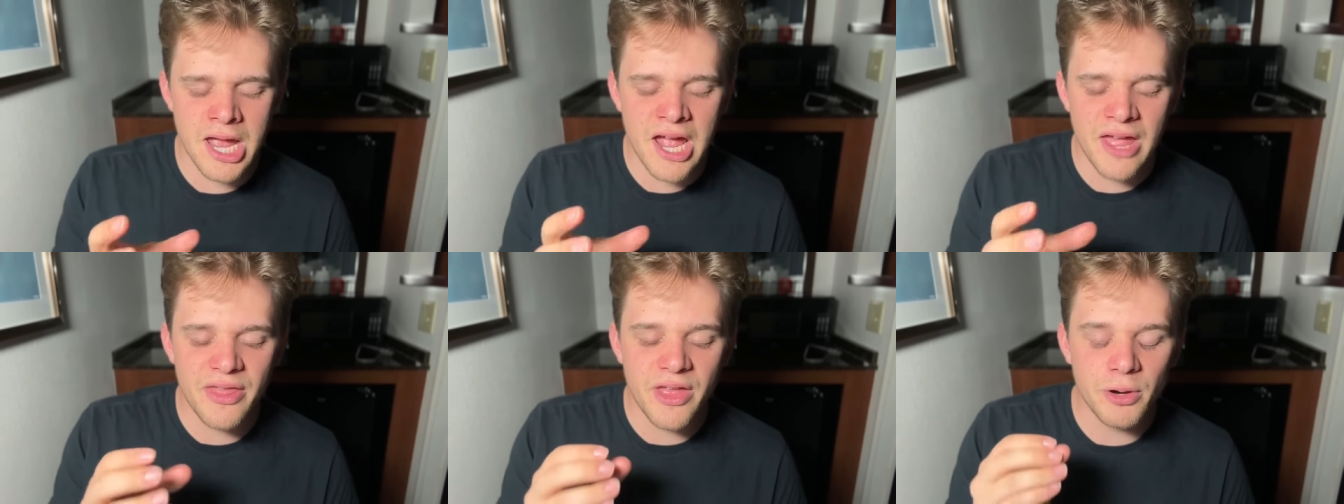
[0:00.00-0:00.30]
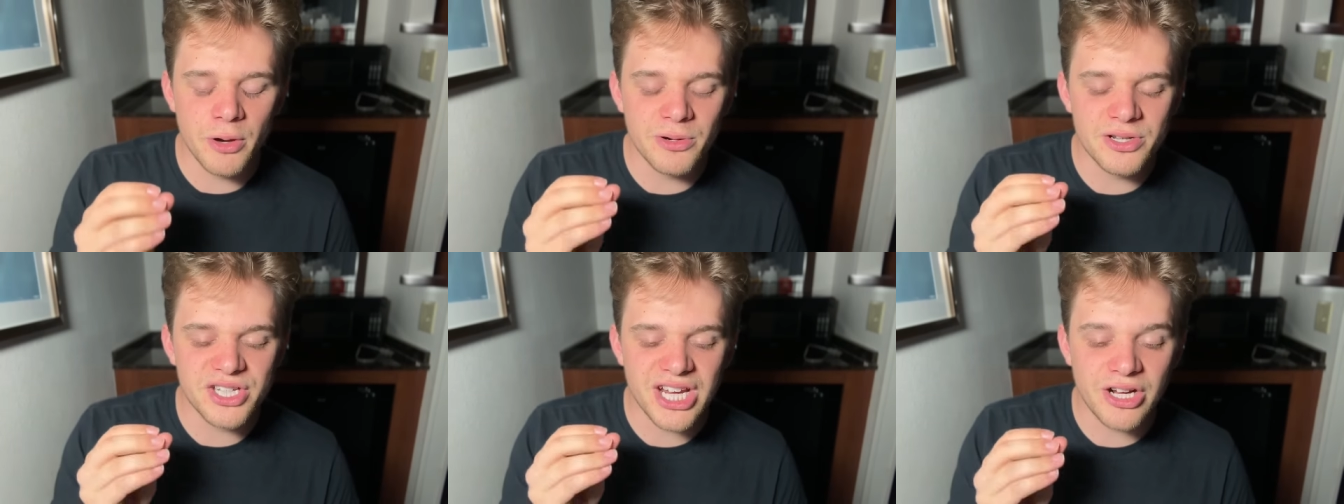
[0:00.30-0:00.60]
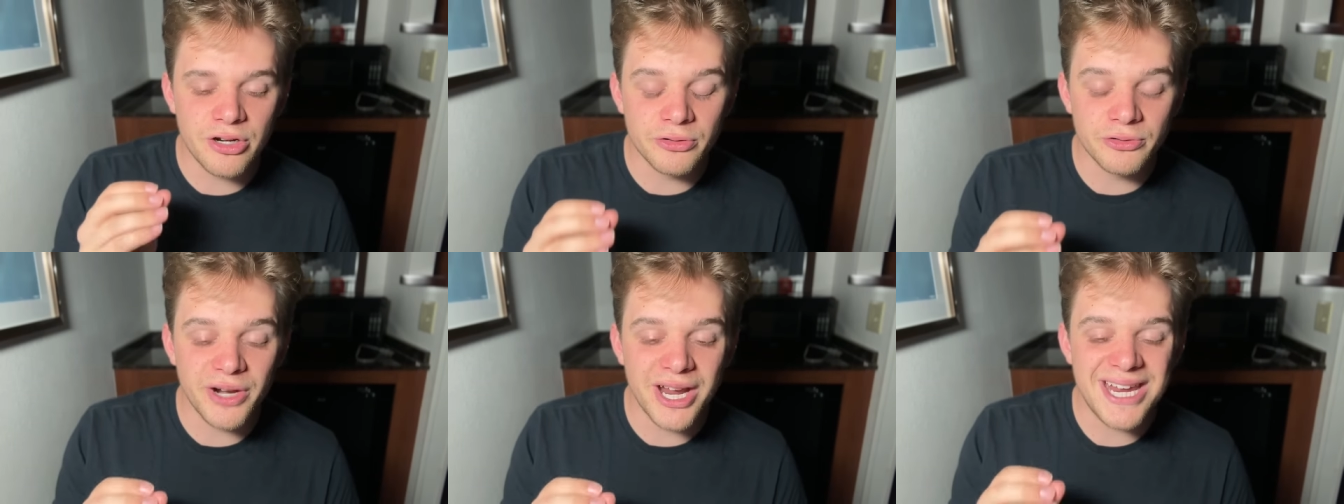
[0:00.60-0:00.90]
there was a
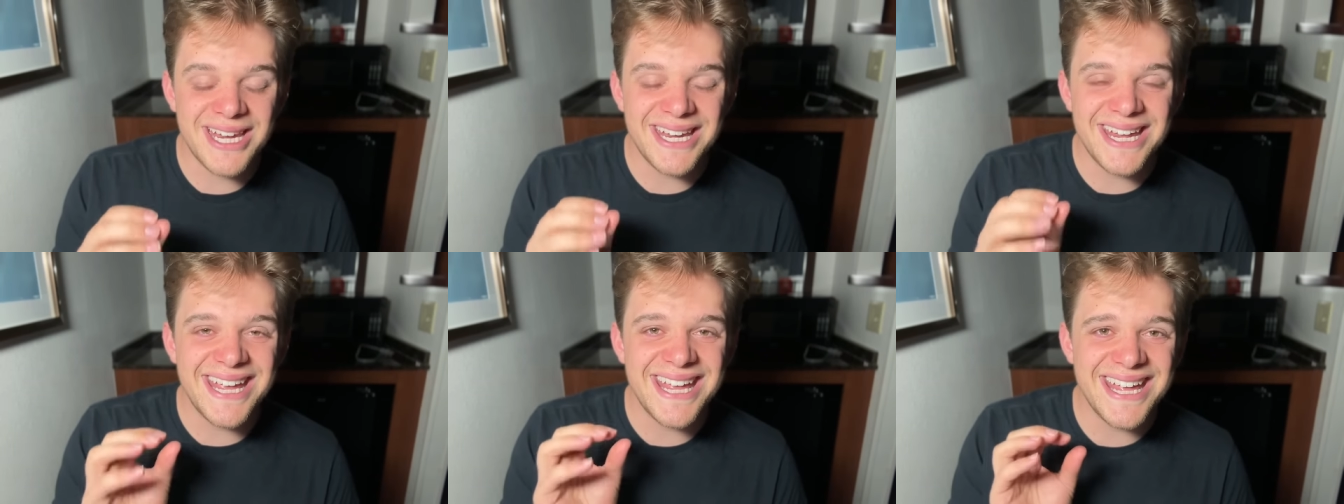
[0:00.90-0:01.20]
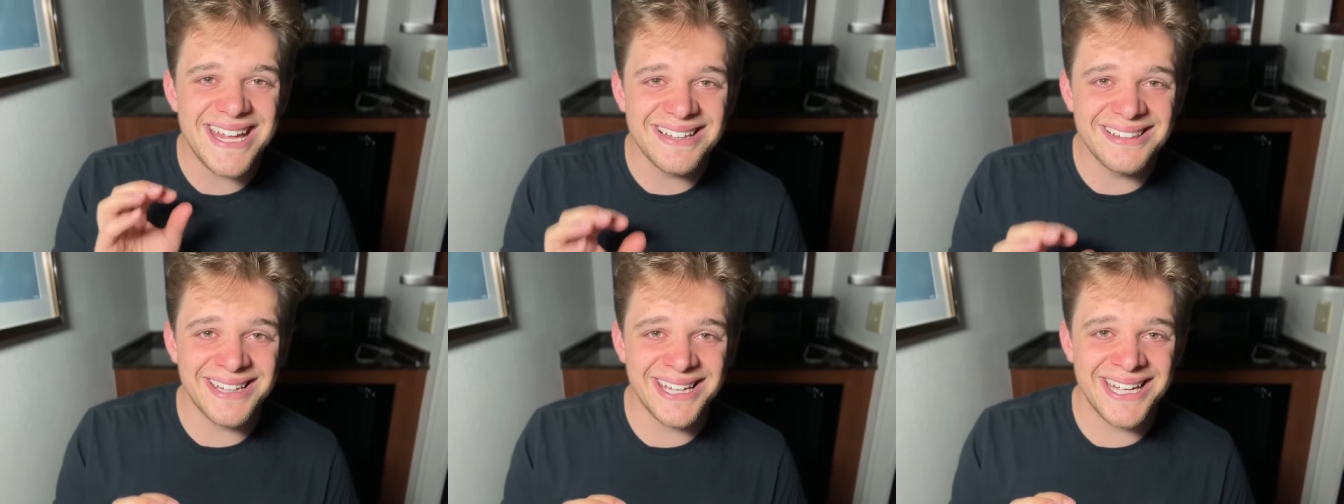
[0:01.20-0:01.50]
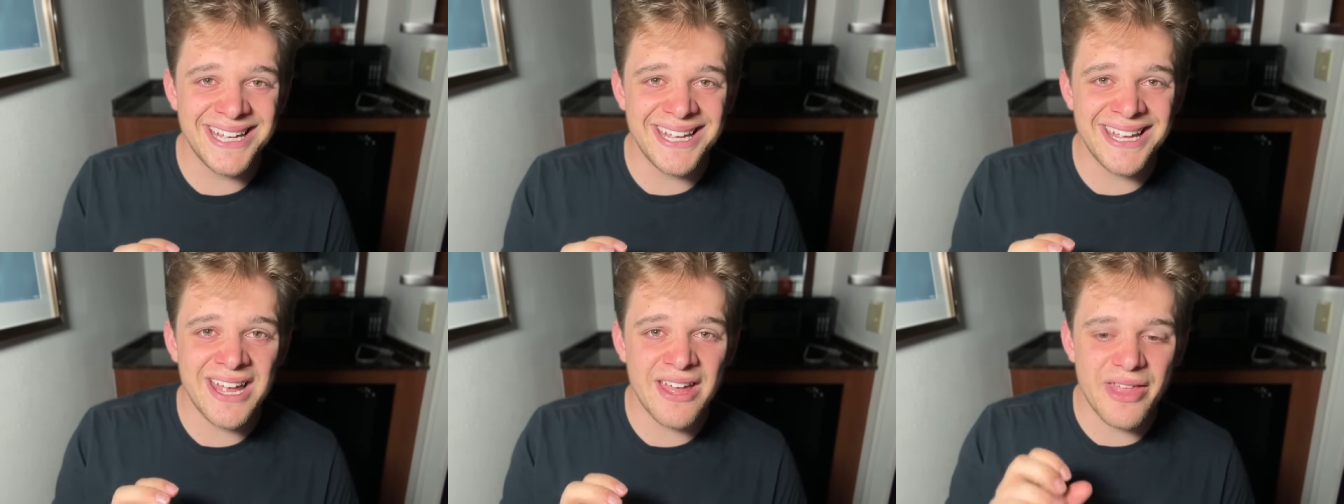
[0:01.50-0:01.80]
great
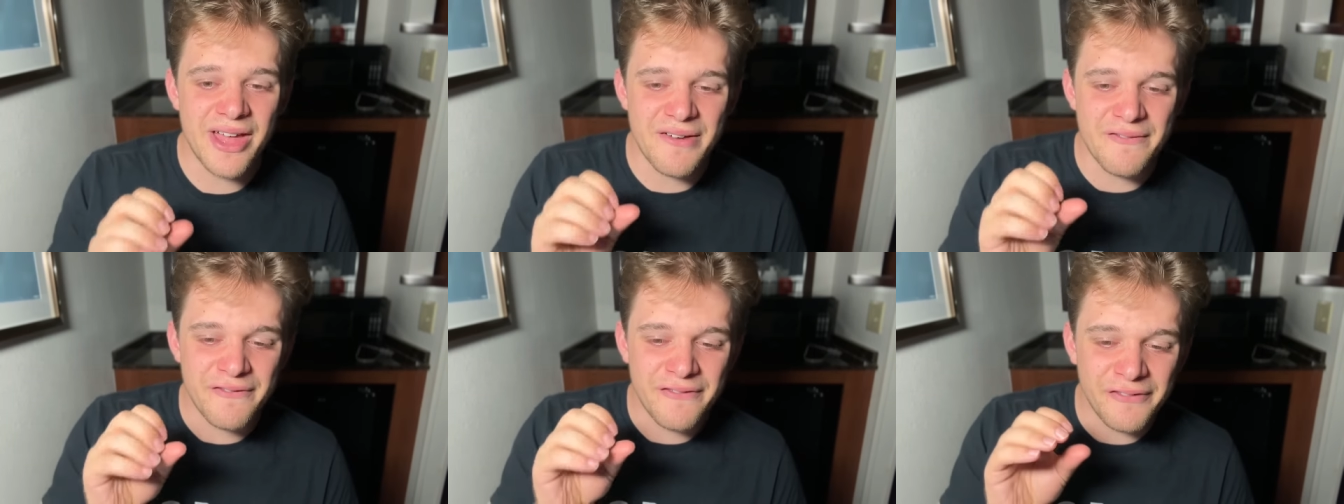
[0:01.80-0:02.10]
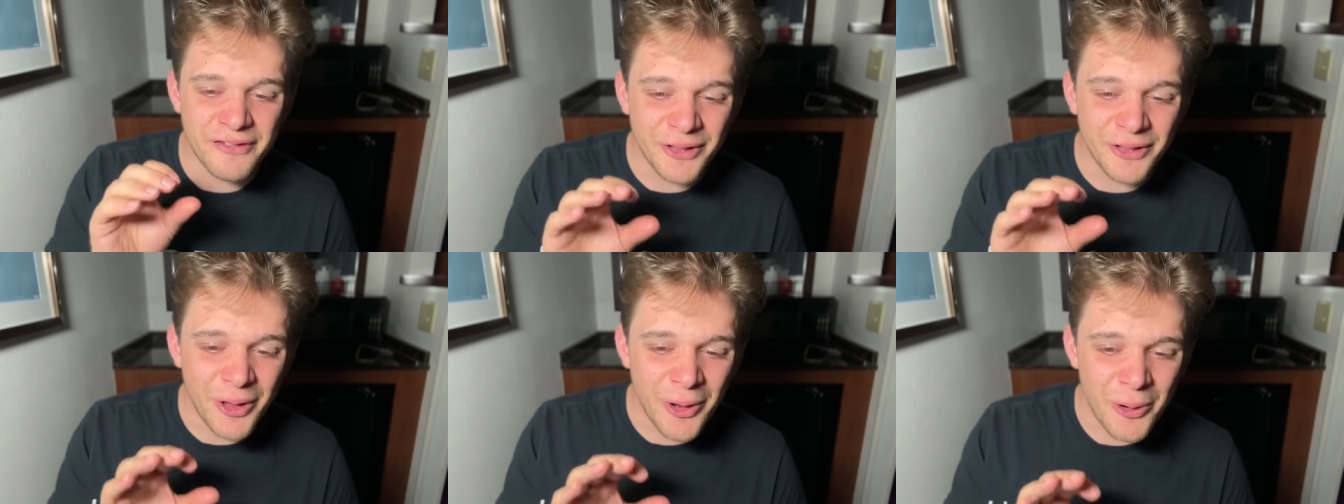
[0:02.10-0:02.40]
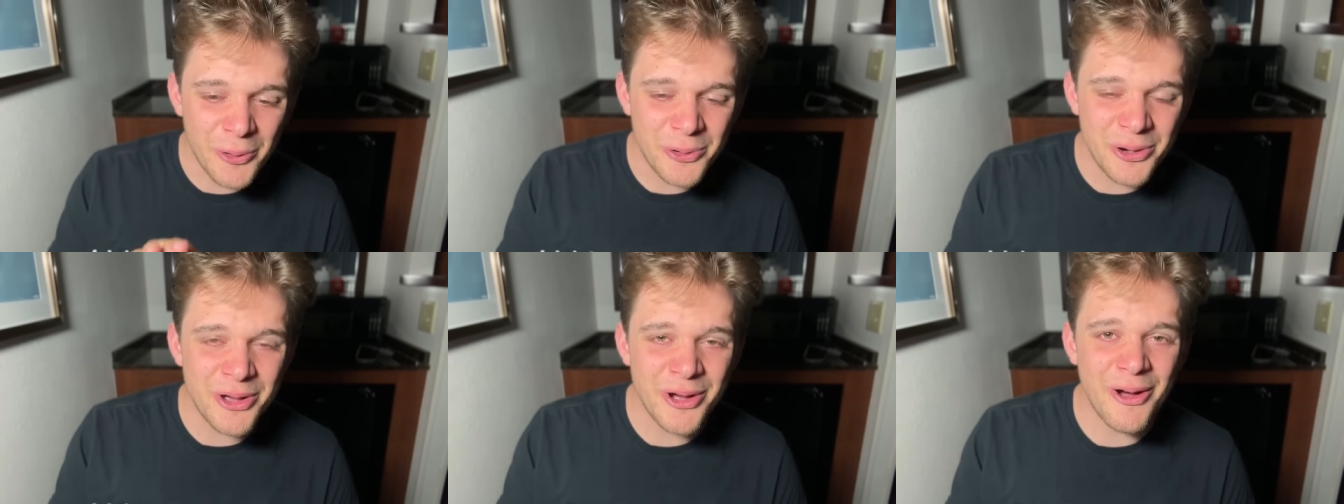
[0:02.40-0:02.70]
healing that
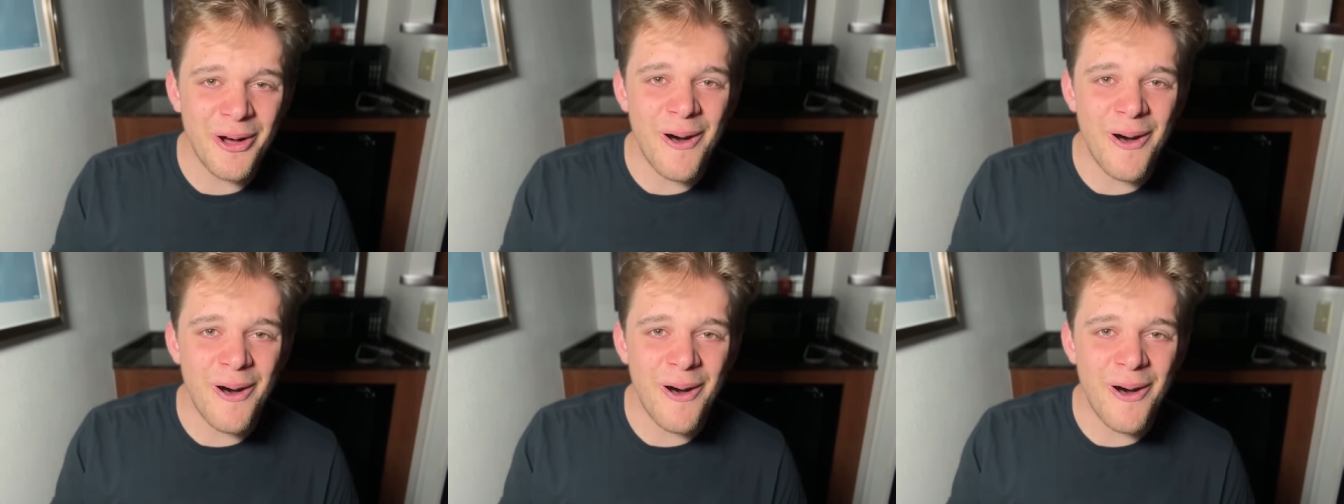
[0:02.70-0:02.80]
flowed